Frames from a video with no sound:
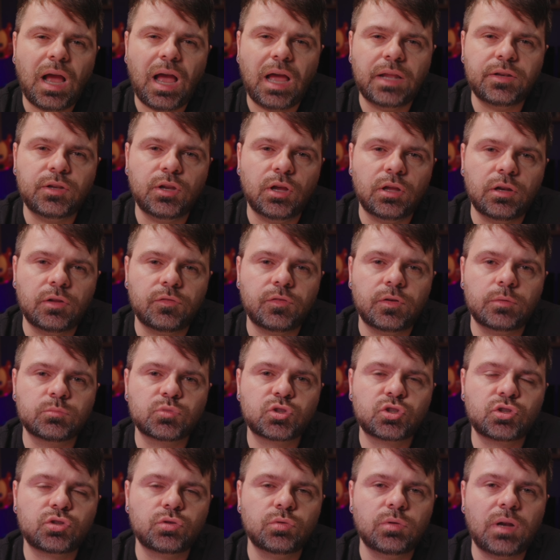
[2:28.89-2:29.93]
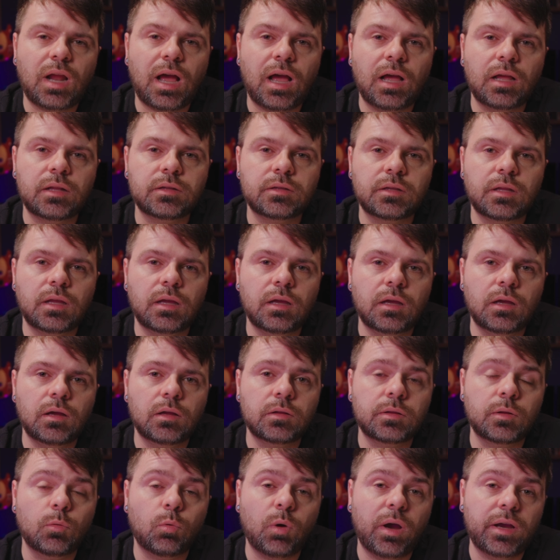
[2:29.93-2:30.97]
None of them shoot on
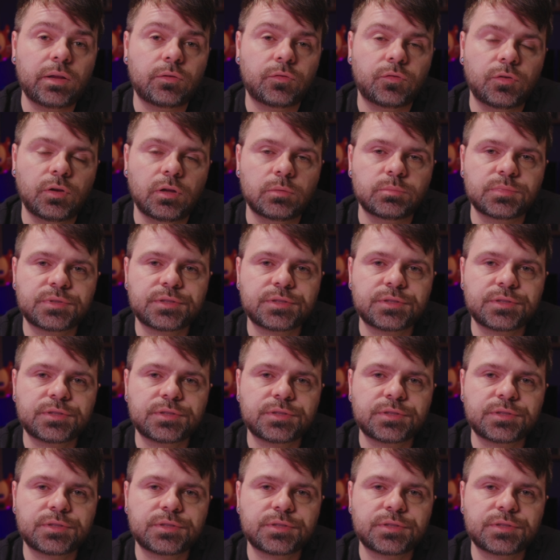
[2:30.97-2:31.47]
the wide film.